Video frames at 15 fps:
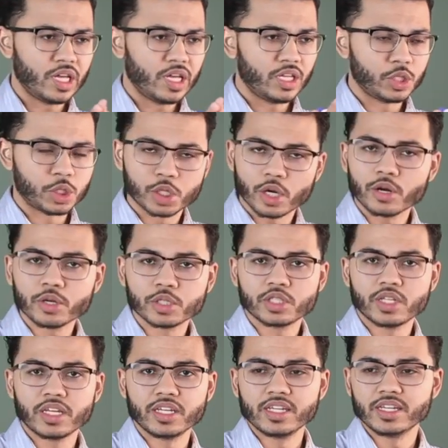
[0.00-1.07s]
in church,
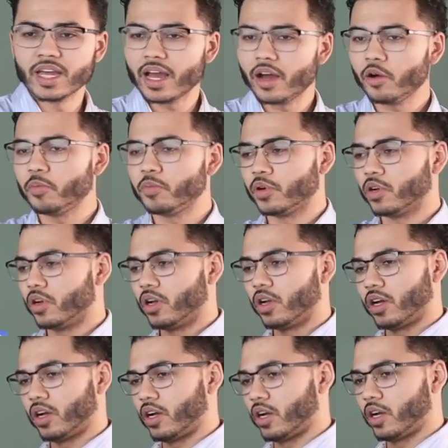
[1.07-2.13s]
they need help,
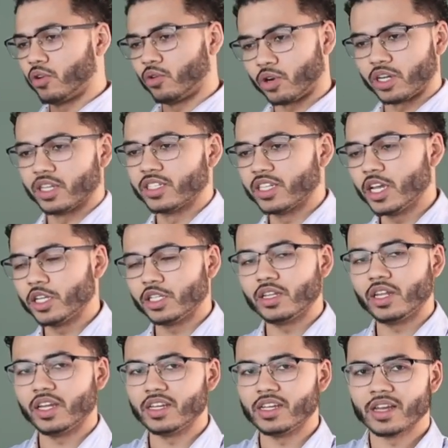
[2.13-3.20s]
uh, an organization,
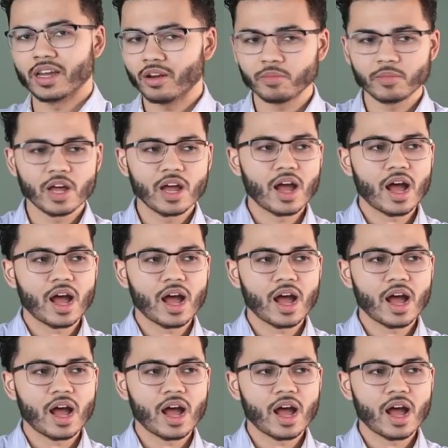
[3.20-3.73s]
they need help.